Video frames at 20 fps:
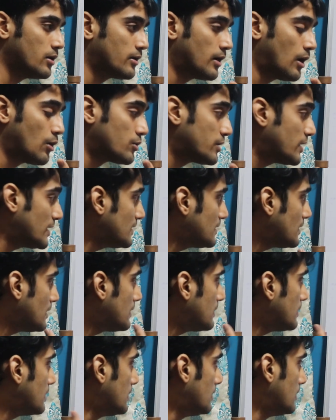routing
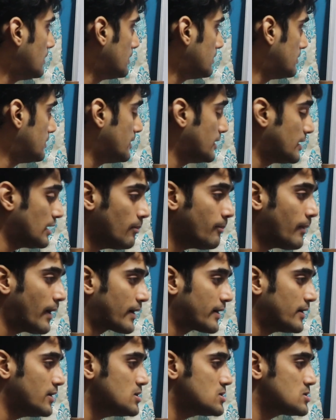the data
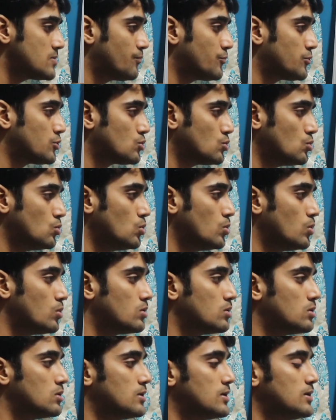packets to
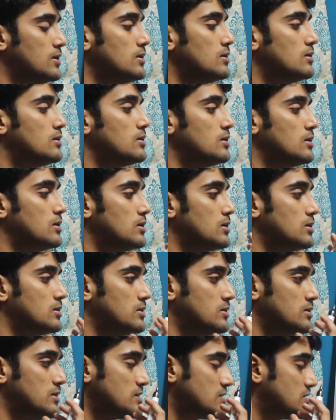the
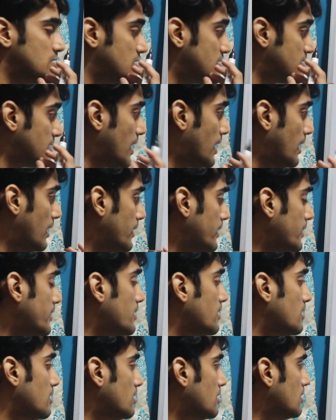desired
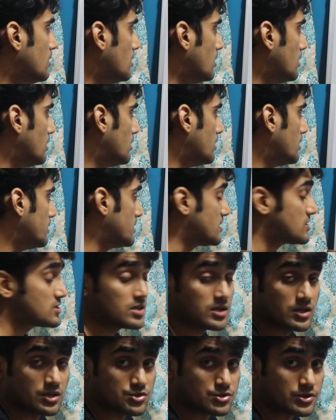
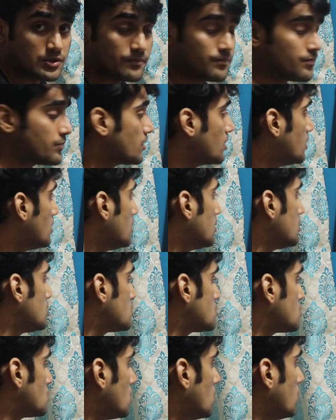destination.
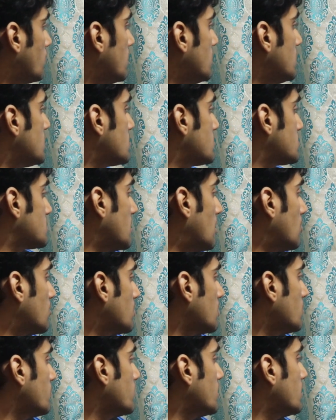So when the
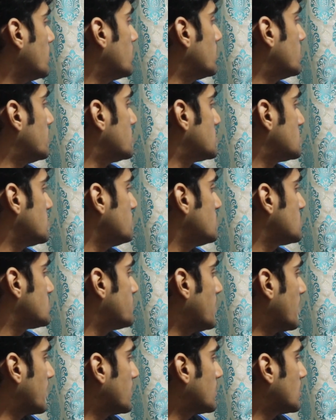router will receive this
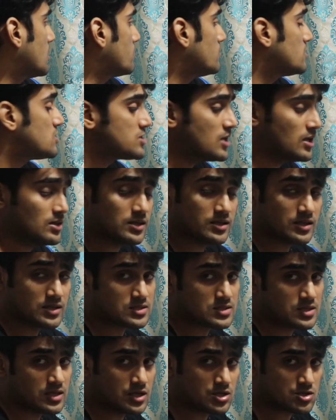packet, it will check the
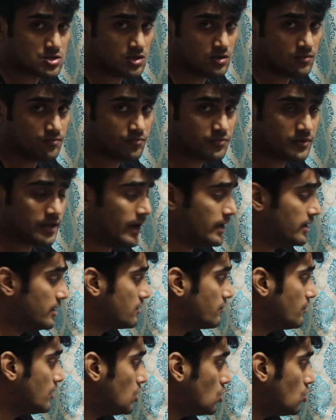destination and
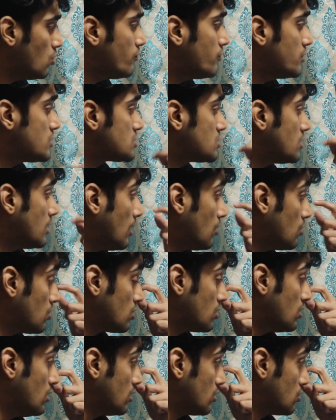it will know which
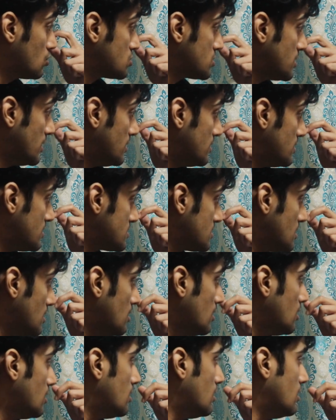route to send this
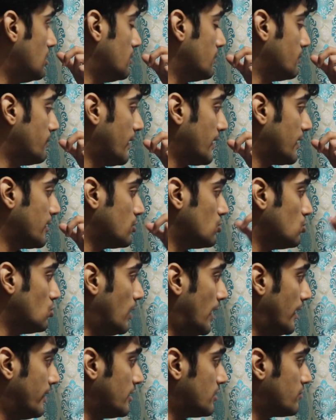packet
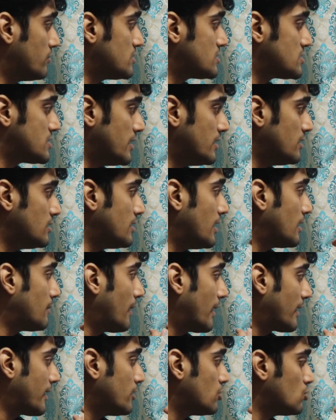to, and it will send that
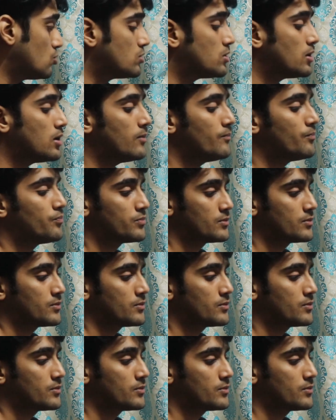packet to the